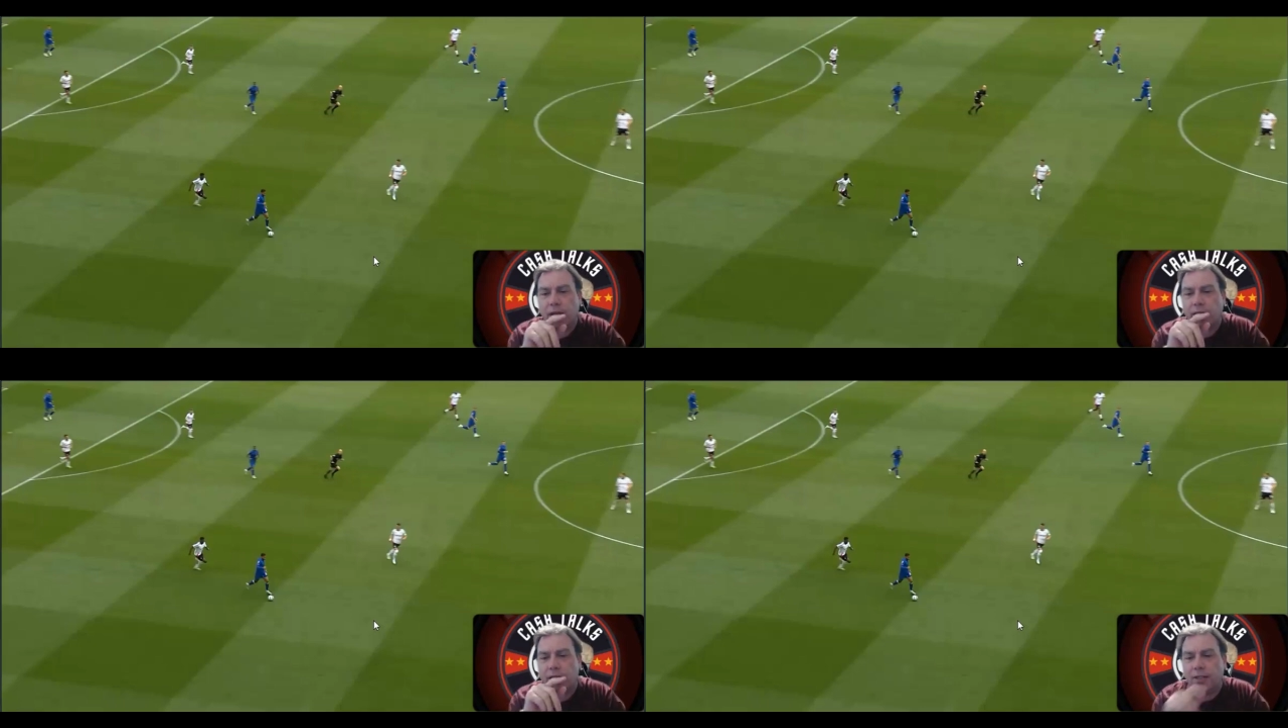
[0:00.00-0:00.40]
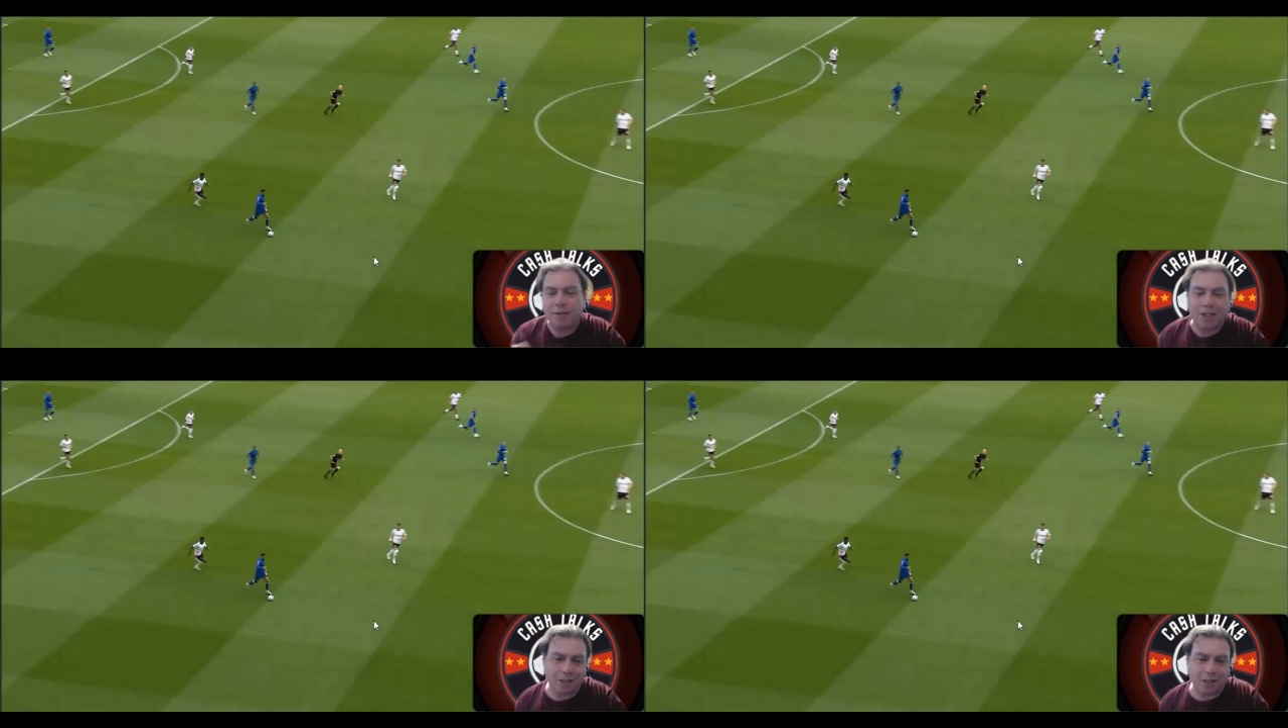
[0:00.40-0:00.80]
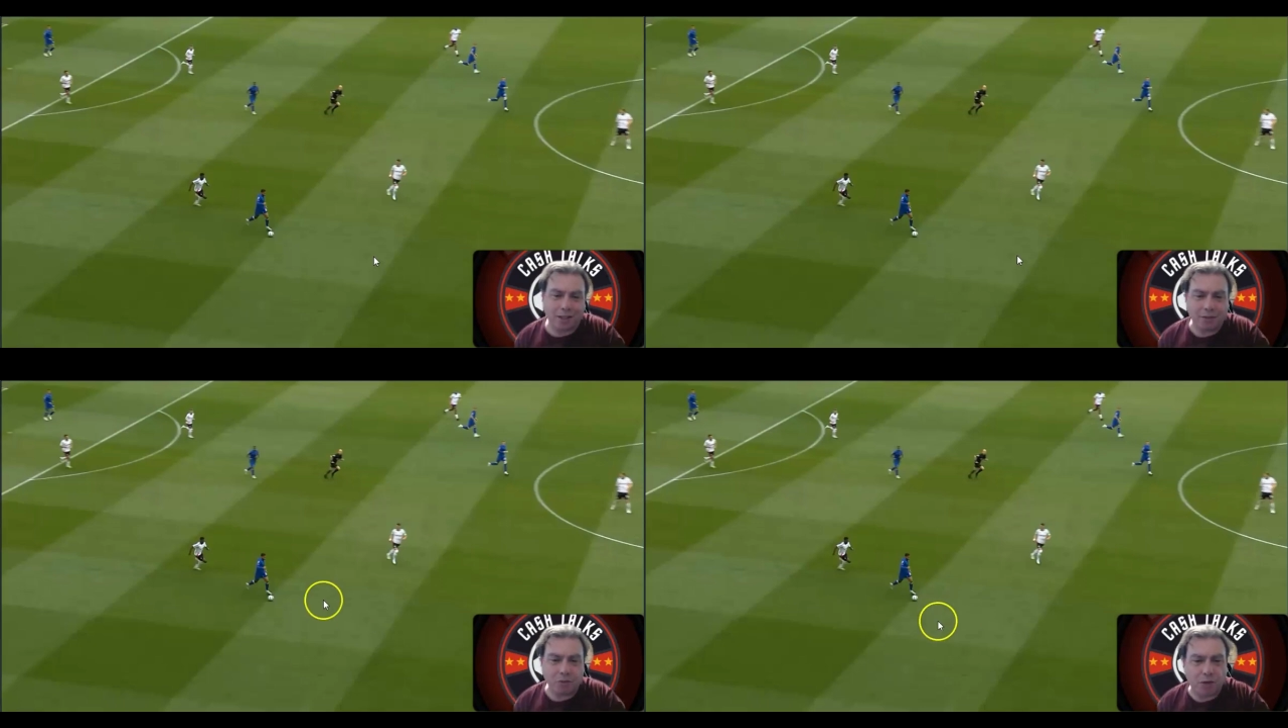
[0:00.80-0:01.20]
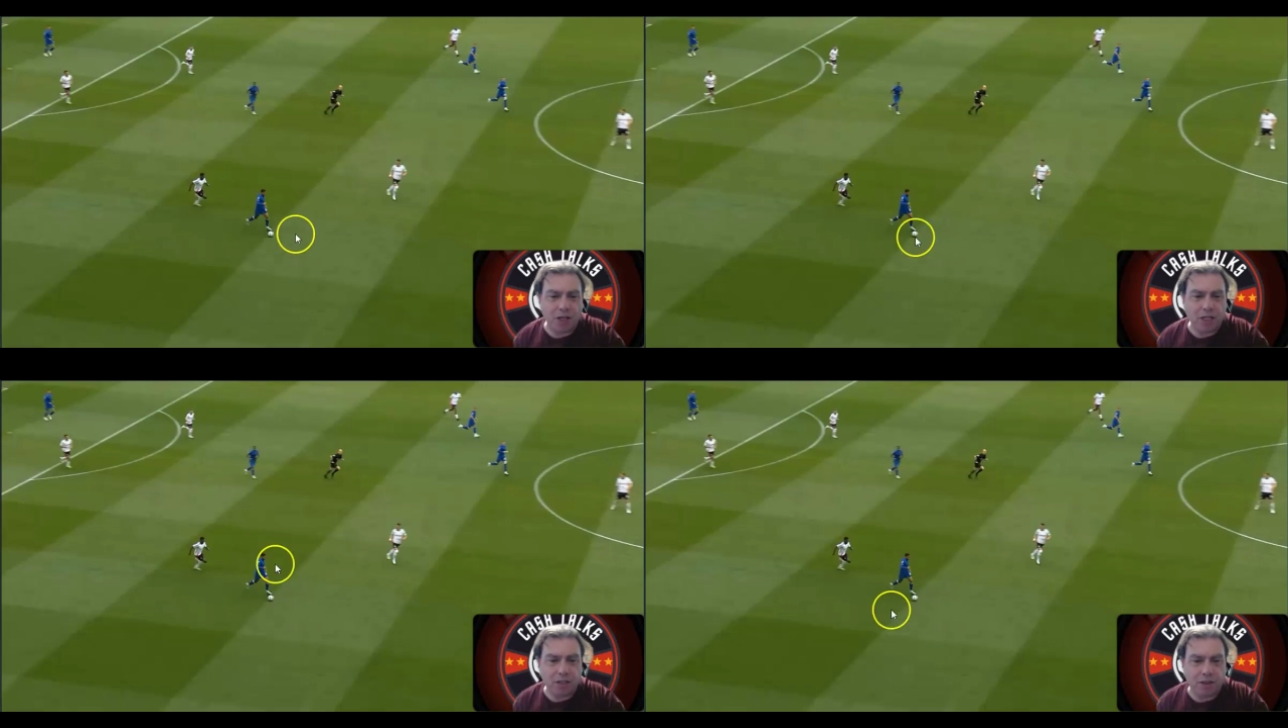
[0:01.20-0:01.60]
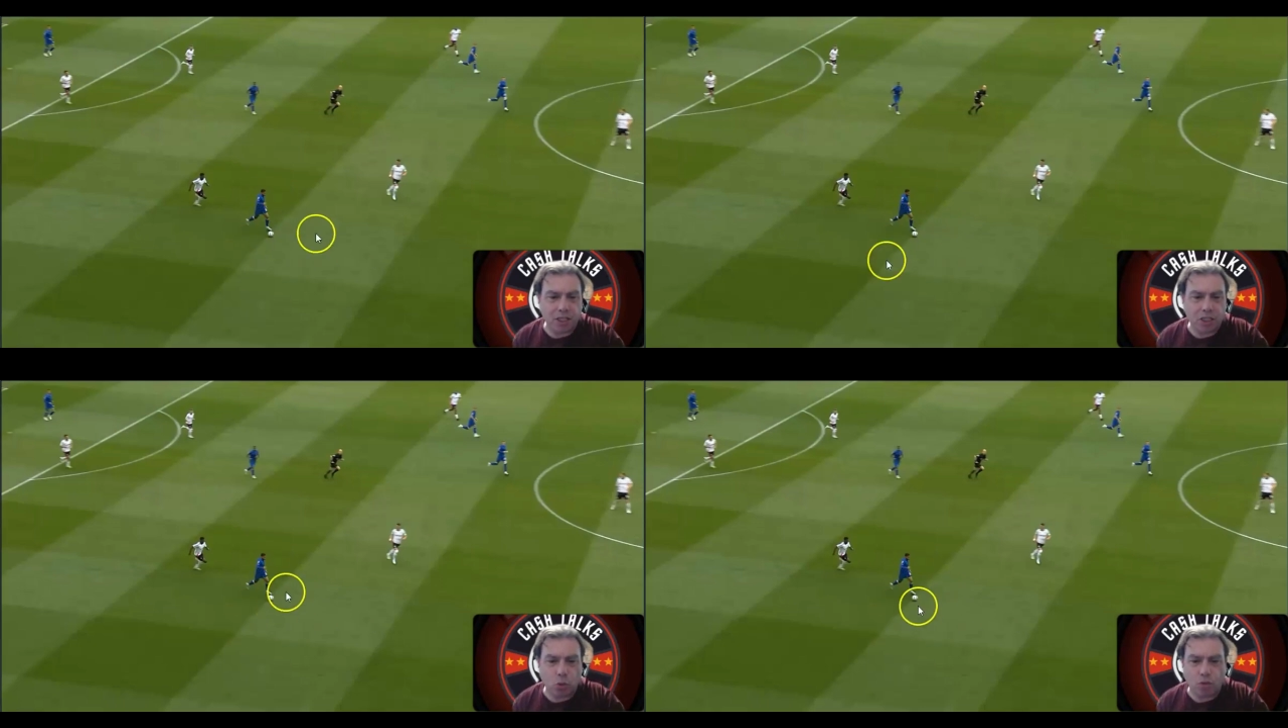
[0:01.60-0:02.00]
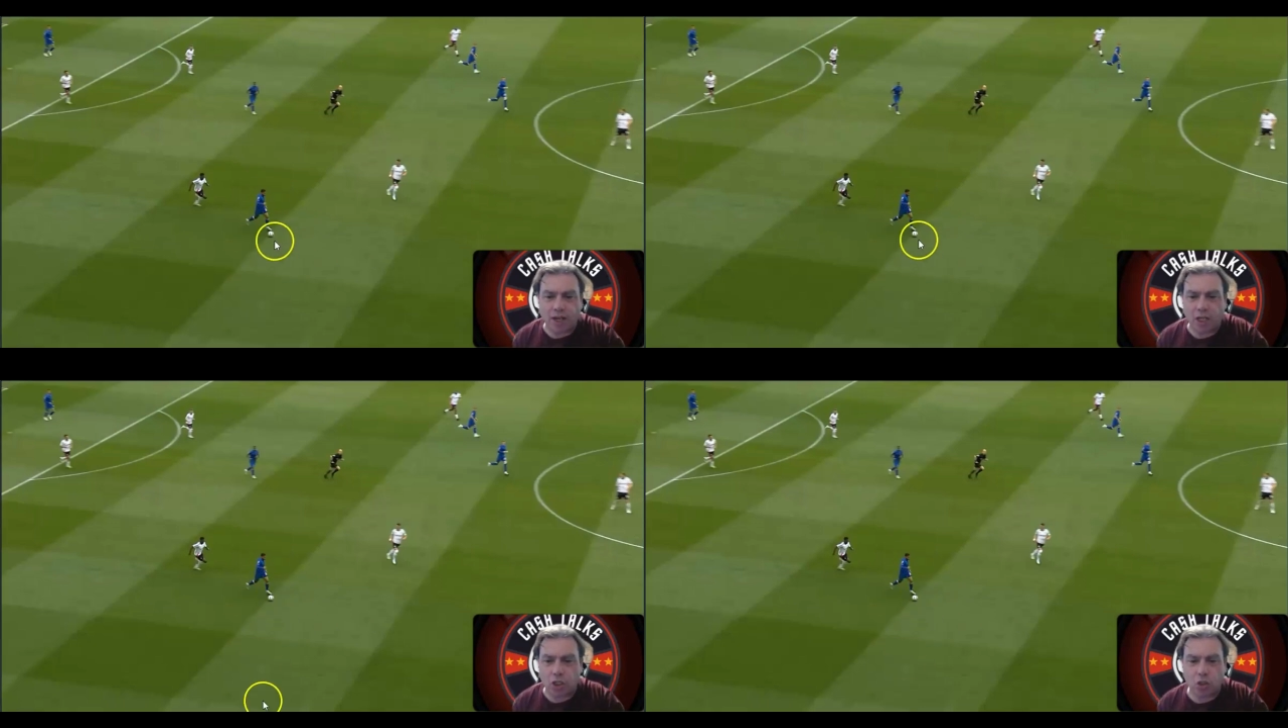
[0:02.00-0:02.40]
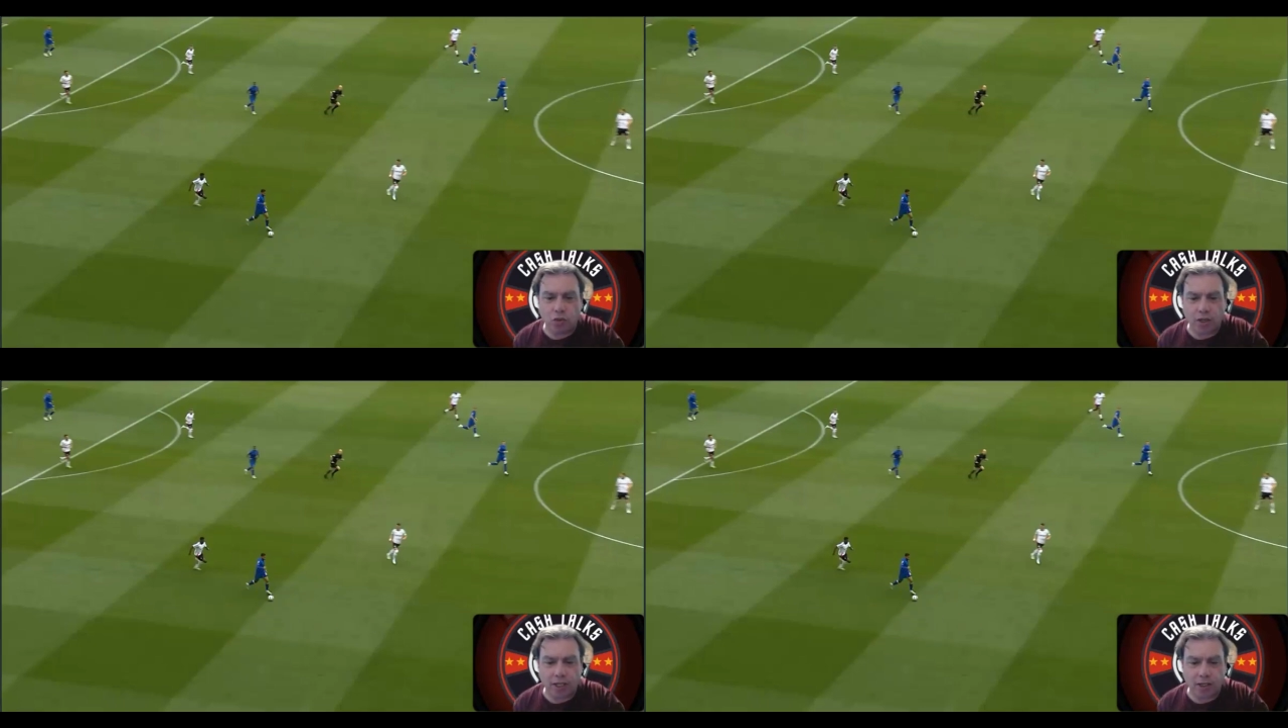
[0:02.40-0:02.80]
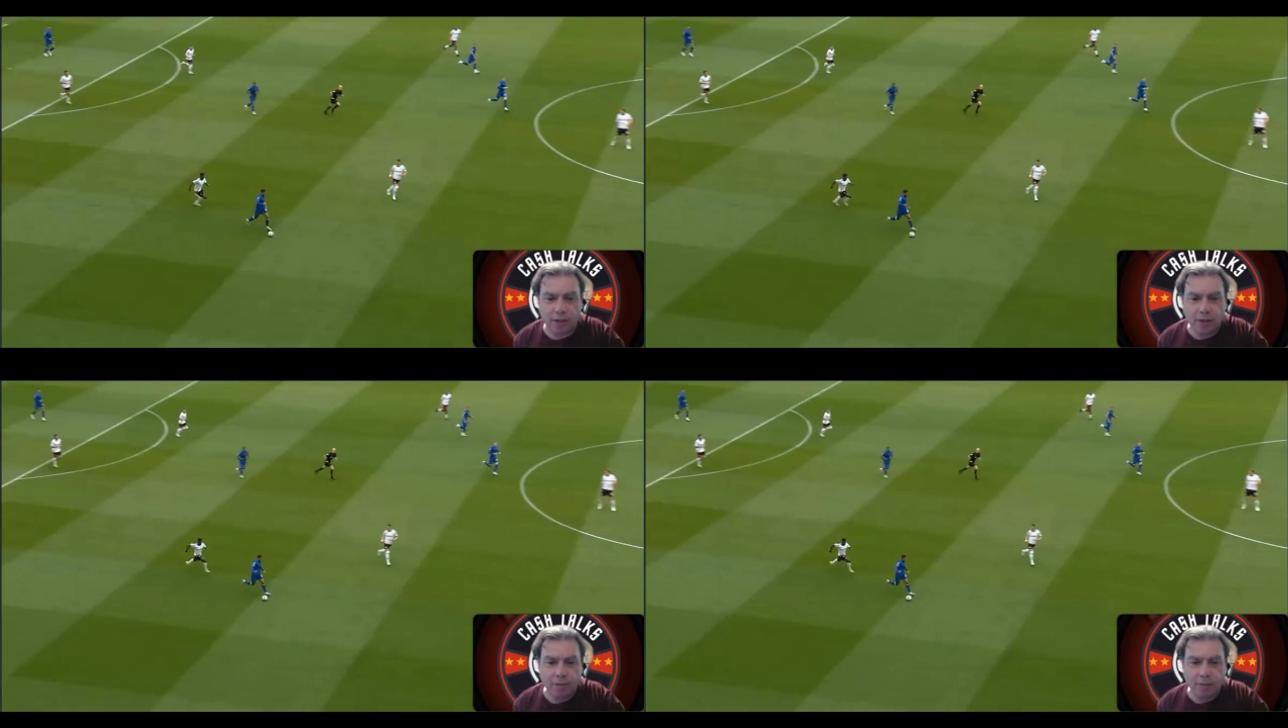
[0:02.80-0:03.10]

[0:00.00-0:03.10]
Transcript: And I have a feeling this sort of attitude right here